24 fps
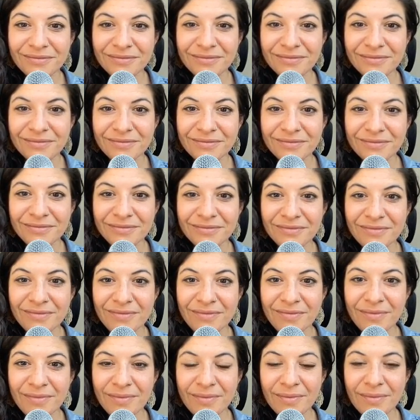
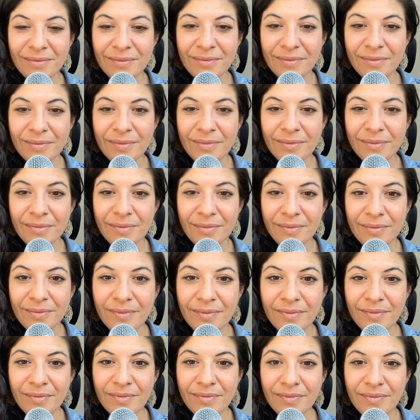
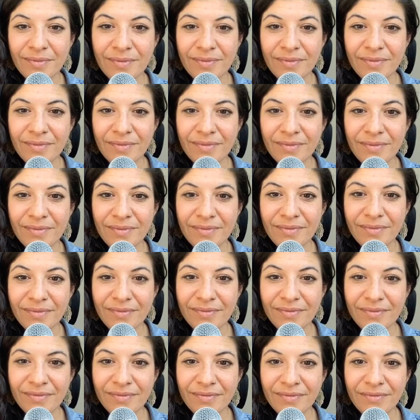
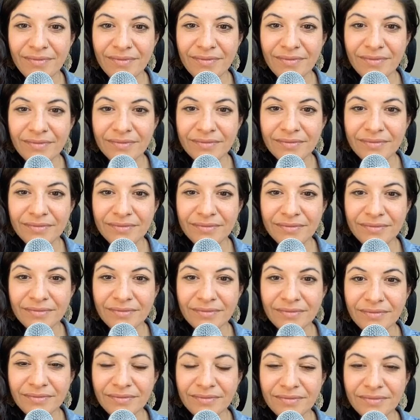
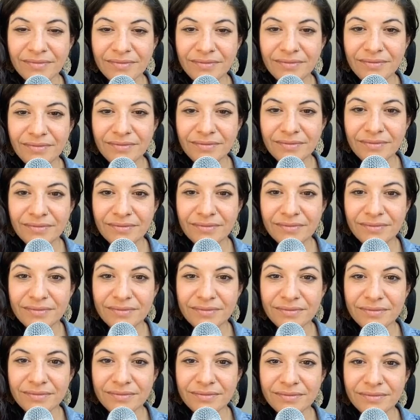
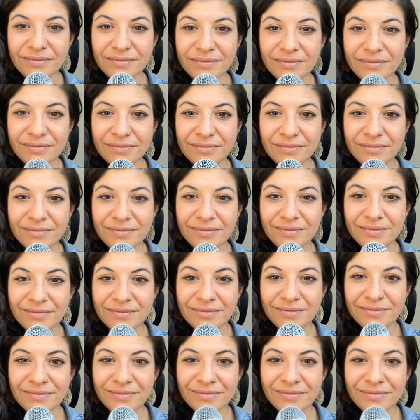No words are spoken by the person on screen.